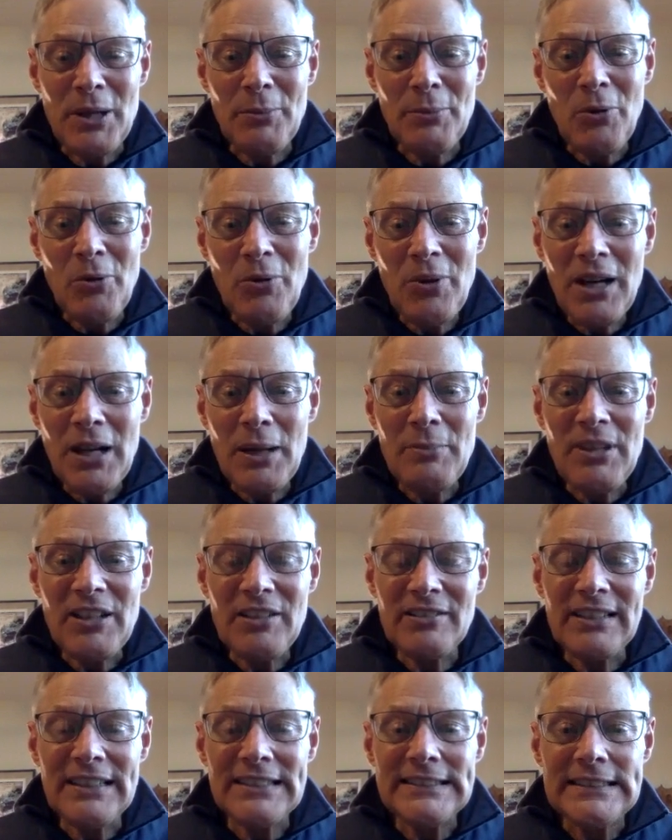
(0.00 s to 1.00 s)
but what I'm
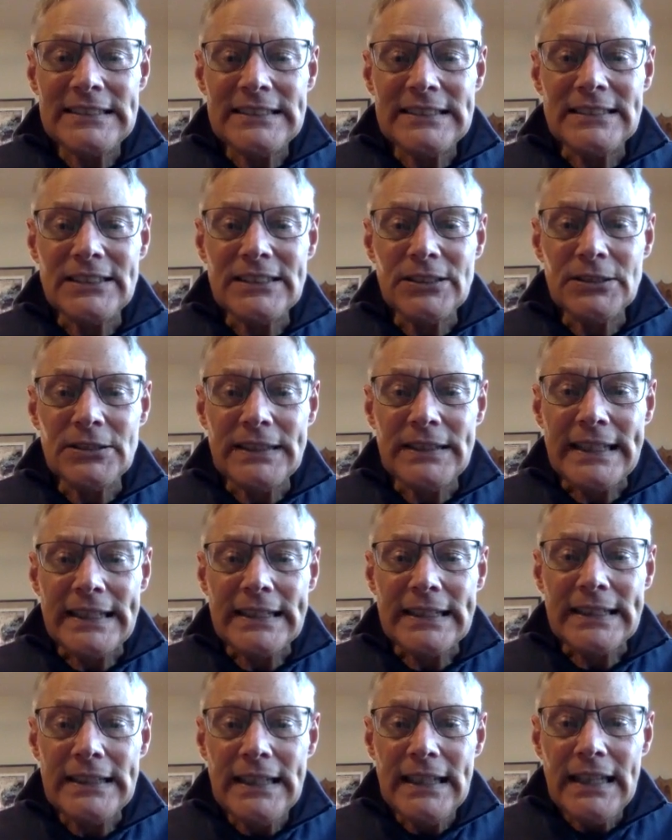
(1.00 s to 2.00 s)
interested in
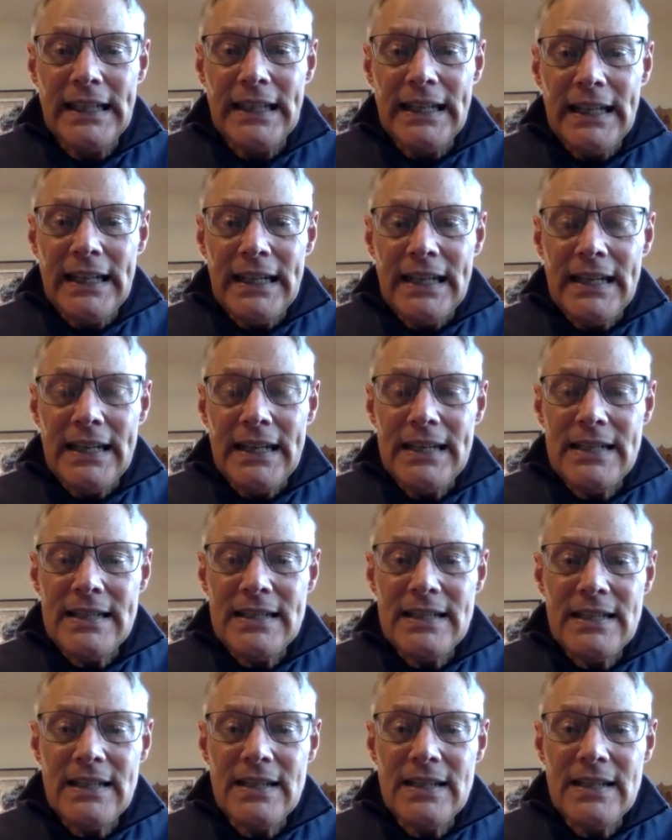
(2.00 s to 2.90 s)
doing is